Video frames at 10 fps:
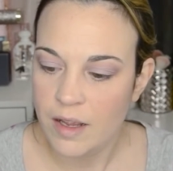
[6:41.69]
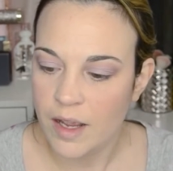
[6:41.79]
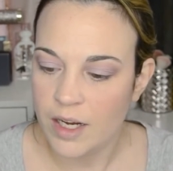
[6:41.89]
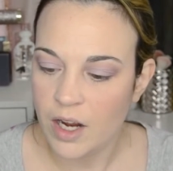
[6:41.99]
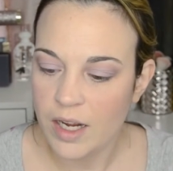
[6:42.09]

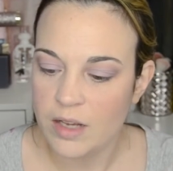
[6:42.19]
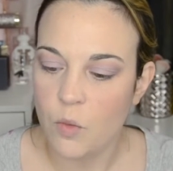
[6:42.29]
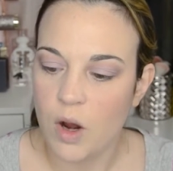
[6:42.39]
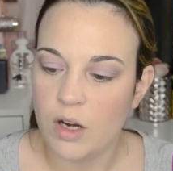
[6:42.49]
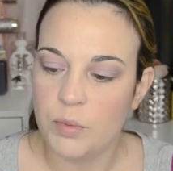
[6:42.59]
I got it in
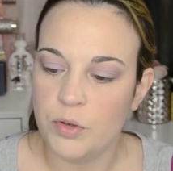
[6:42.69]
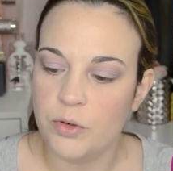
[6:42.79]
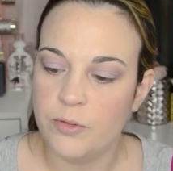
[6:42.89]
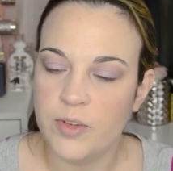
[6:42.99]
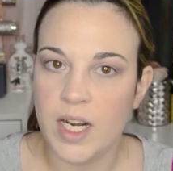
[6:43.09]

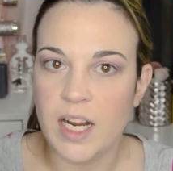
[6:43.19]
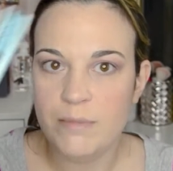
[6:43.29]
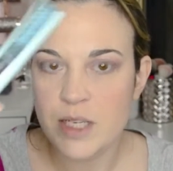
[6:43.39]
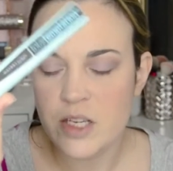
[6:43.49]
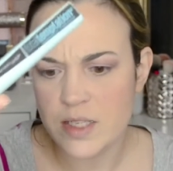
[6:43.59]
waterproof, and I've
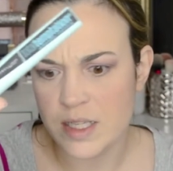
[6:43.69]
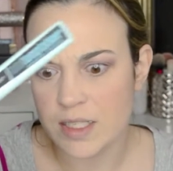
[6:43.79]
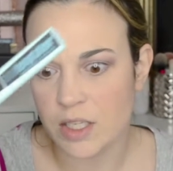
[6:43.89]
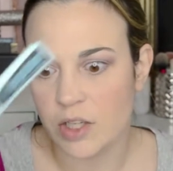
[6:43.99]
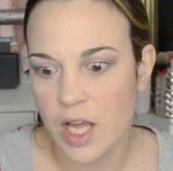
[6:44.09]
been using
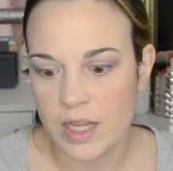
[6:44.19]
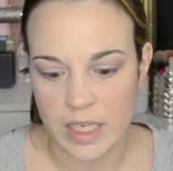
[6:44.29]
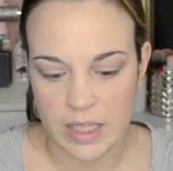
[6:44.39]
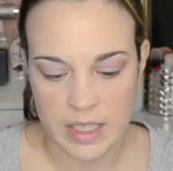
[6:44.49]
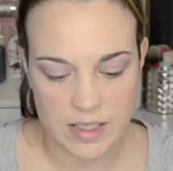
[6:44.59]
this a lot
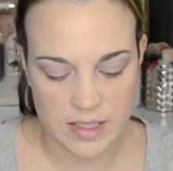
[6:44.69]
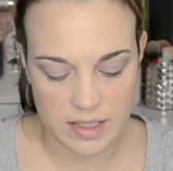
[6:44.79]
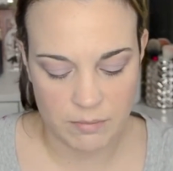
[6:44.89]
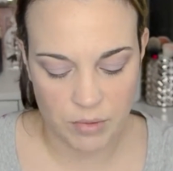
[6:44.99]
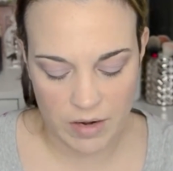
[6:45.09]
lately. This is in
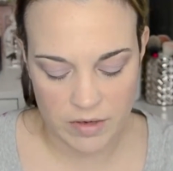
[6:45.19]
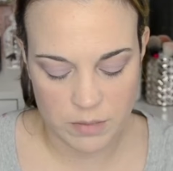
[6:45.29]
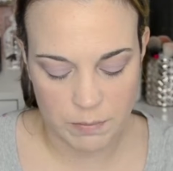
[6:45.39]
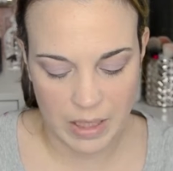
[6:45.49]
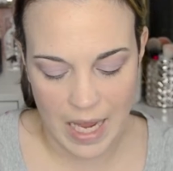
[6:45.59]
brownish
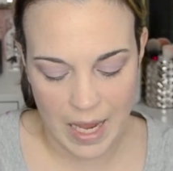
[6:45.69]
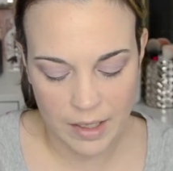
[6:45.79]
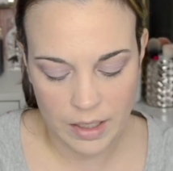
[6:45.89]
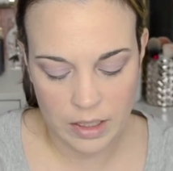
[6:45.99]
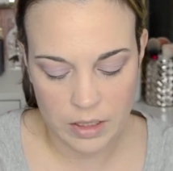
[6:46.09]

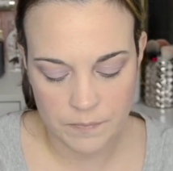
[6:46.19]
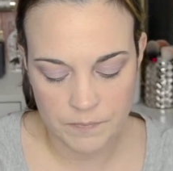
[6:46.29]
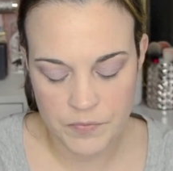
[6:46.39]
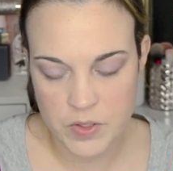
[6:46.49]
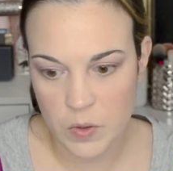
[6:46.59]
black,
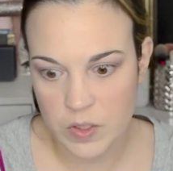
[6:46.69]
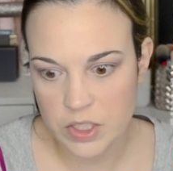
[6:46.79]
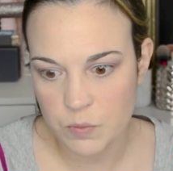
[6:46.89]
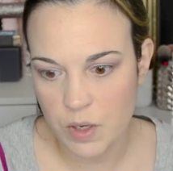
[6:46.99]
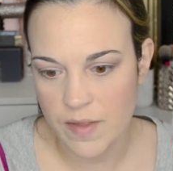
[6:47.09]
so I'll
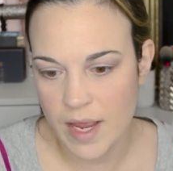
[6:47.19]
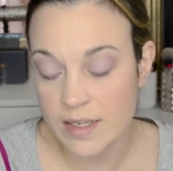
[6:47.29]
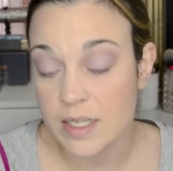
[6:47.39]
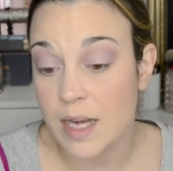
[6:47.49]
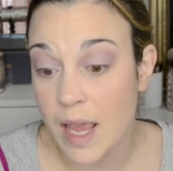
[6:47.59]
just wear that
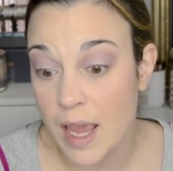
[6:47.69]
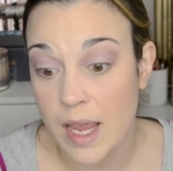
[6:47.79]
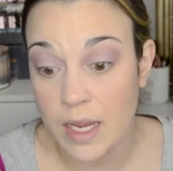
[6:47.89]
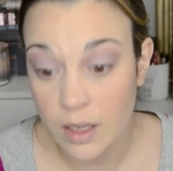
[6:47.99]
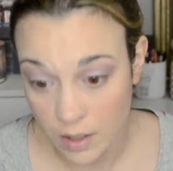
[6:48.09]
today.